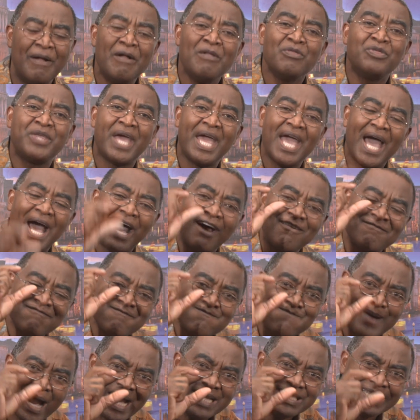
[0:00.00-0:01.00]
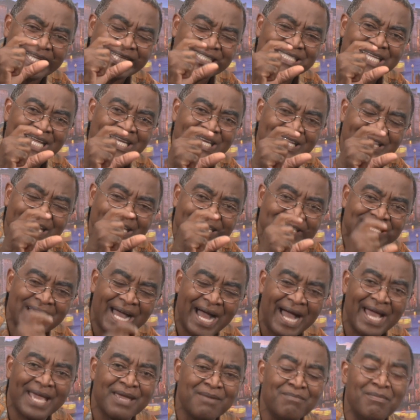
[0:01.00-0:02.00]
They have budgeted the
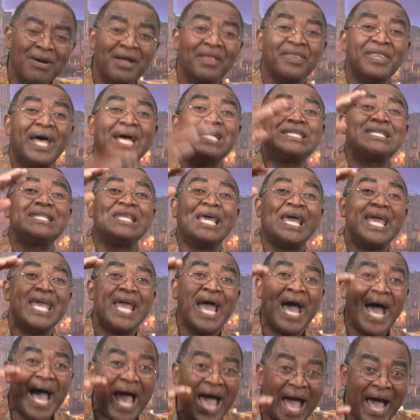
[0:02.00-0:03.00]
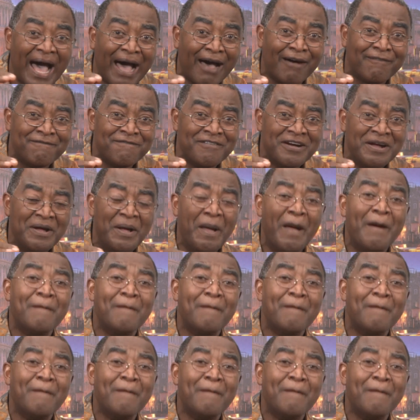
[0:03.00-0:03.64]
time that they have